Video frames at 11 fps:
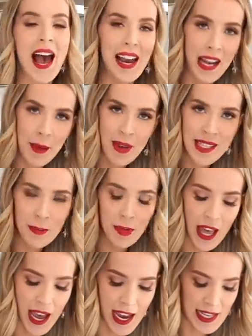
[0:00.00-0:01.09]
I got my
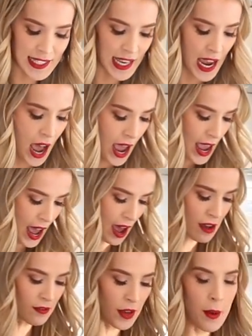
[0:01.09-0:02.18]
supplies, I
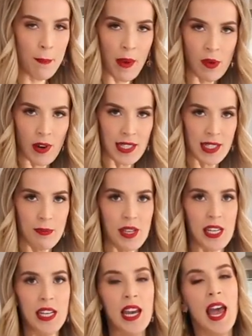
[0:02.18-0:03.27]
have my
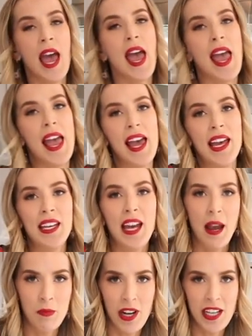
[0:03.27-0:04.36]
recipe, and
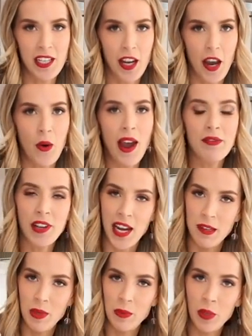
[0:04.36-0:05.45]
I'm ready to go. I've kind
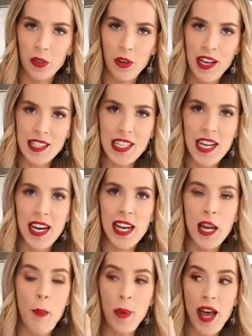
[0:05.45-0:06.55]
of been
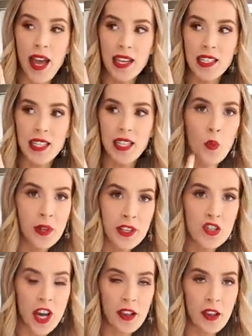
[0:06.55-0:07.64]
procrastinating, but
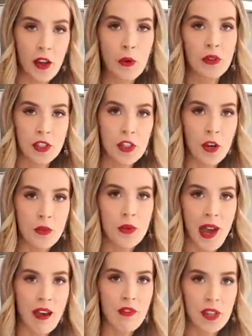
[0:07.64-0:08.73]
with Jello, you know, you
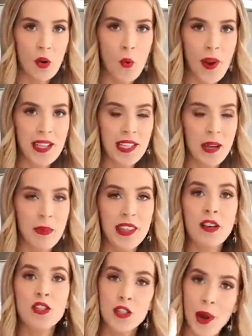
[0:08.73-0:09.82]
have a little wait time in
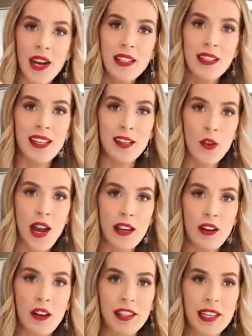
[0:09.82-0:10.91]
there, so I need to get
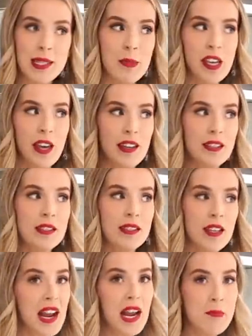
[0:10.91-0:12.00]
cracking on this
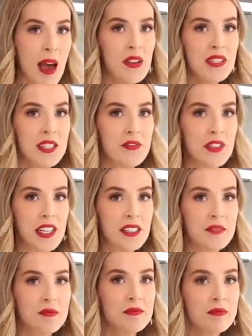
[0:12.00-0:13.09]
because I got mouths to feed.